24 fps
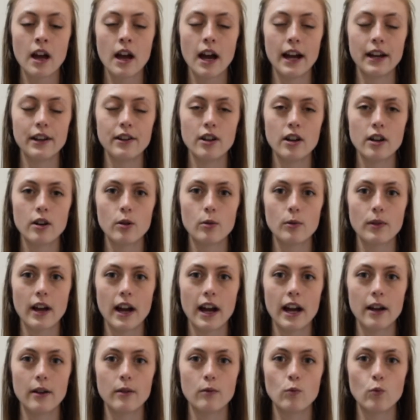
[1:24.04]
I know
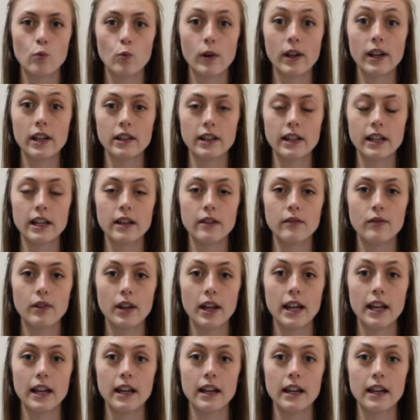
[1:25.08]
that we live
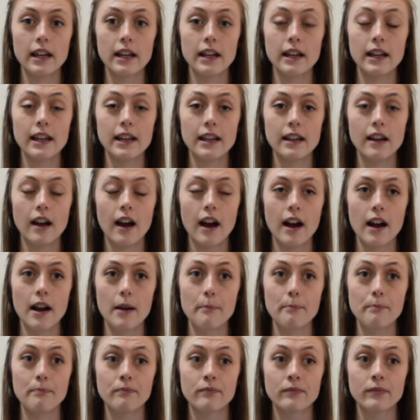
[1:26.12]
in
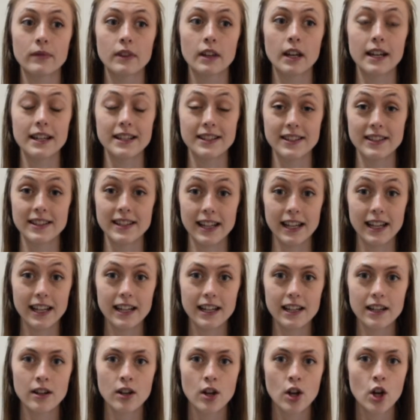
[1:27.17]
a
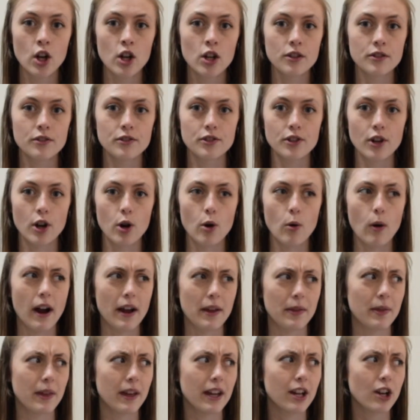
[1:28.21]
city, so I
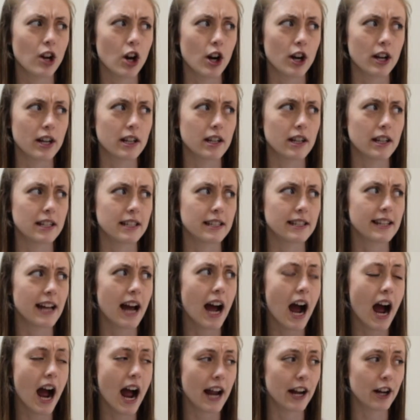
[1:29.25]
think our
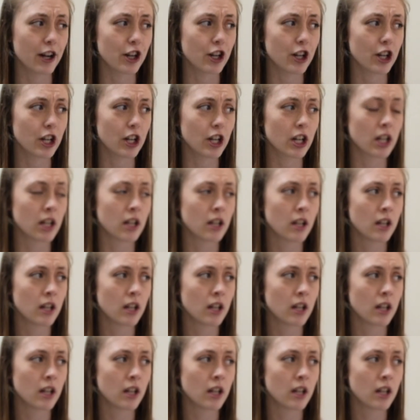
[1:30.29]
entire